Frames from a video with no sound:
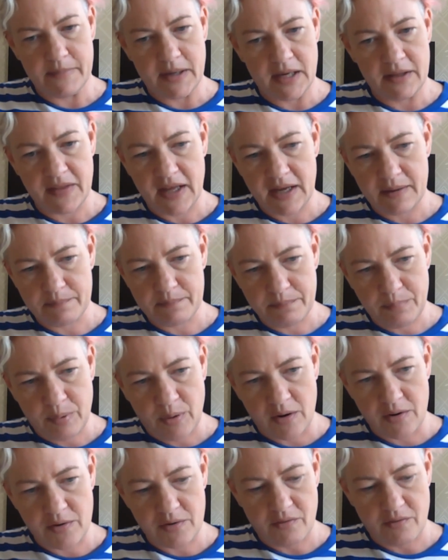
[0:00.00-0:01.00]
And that
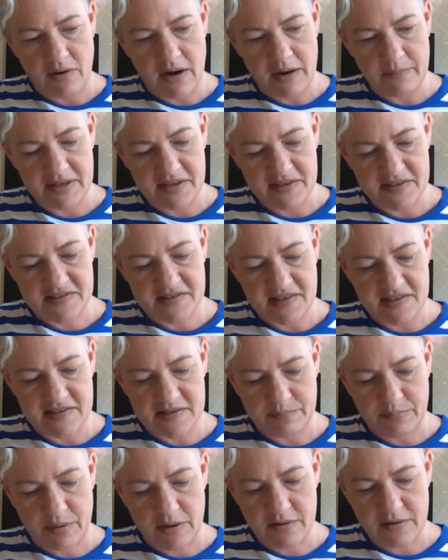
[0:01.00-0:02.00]
program is, is a
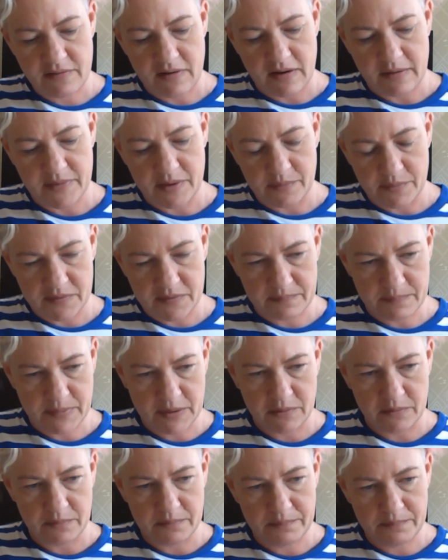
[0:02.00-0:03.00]
program that was
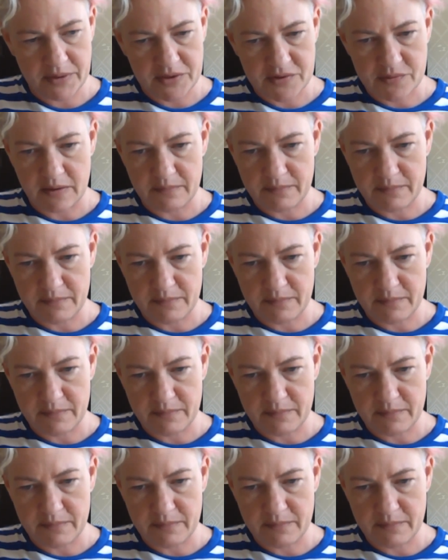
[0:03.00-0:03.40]
built between